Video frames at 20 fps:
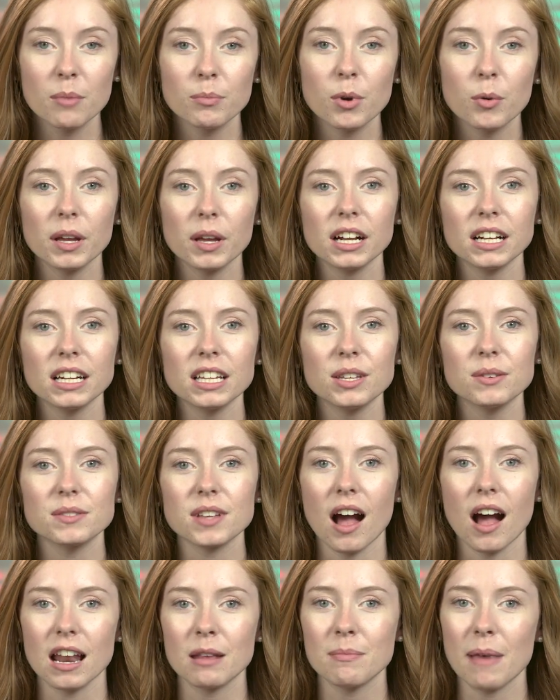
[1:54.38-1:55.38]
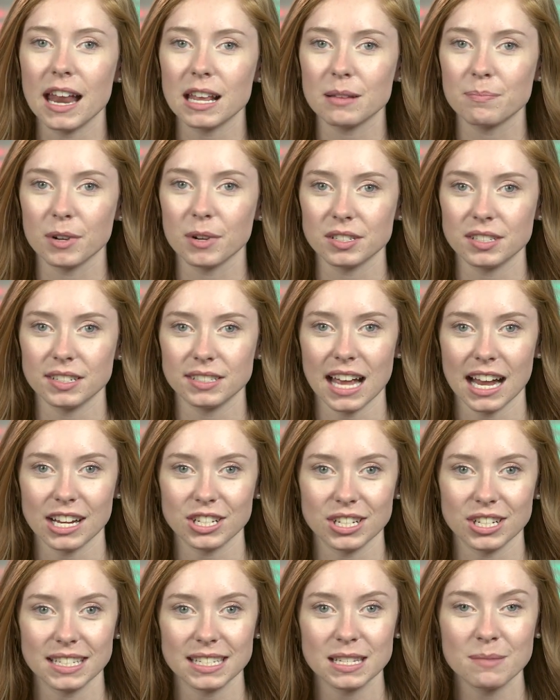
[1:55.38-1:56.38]
But we are going to use automatic burst
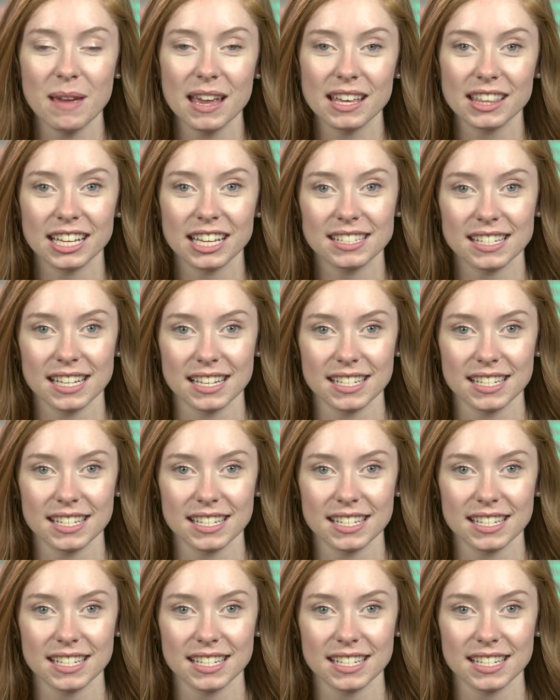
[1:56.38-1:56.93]
detection to make things